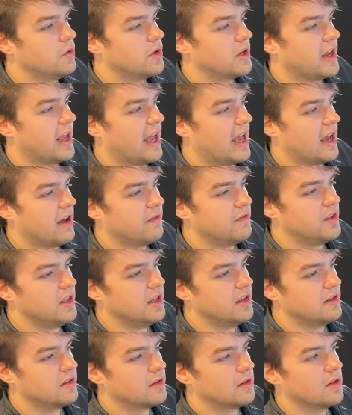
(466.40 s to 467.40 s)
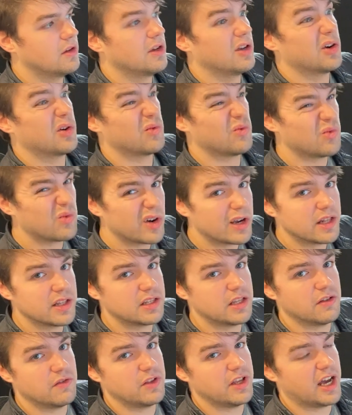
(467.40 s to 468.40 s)
can have these
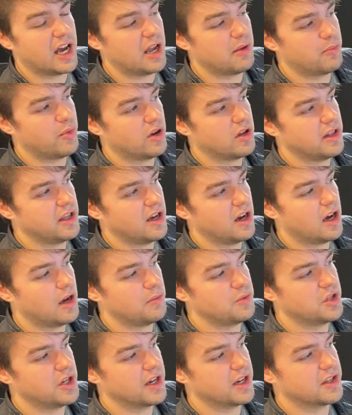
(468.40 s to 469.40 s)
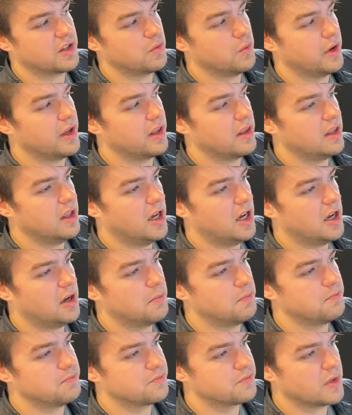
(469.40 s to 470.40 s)
relatively high poly objects with
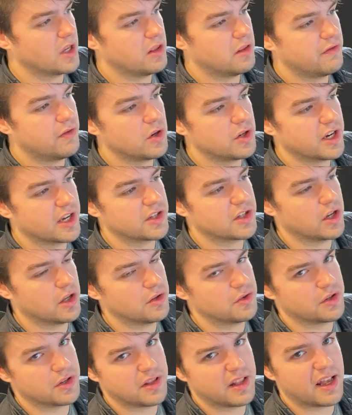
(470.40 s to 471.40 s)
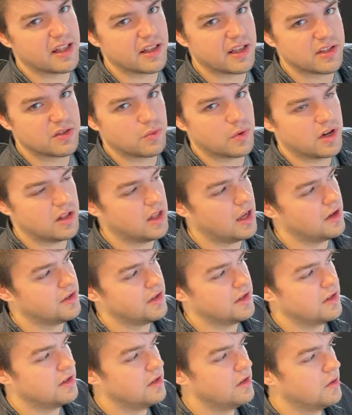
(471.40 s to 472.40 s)
um, the vertex colors and that, that's what
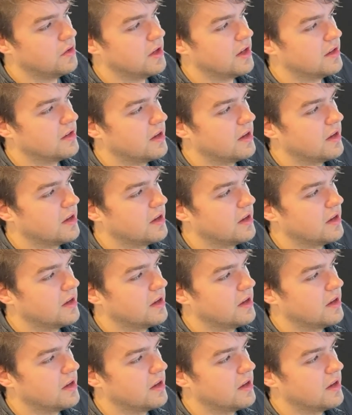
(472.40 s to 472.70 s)
allows us to do this.